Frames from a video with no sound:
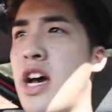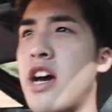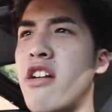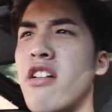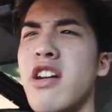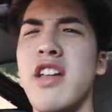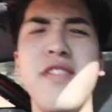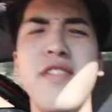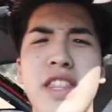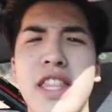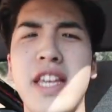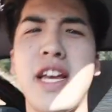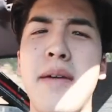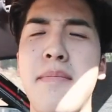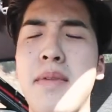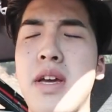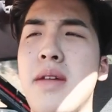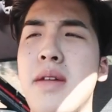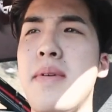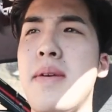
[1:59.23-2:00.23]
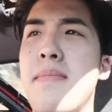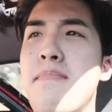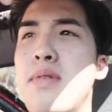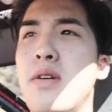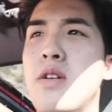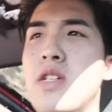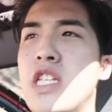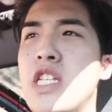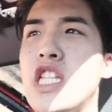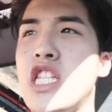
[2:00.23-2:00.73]
I don't even think I'm gonna be
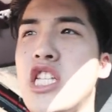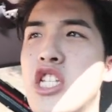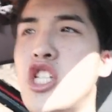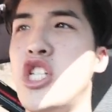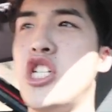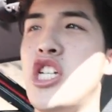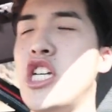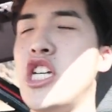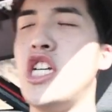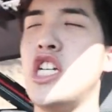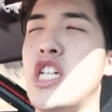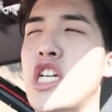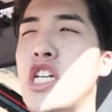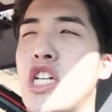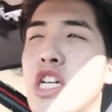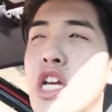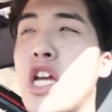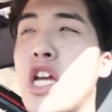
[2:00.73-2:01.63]
boosting the G.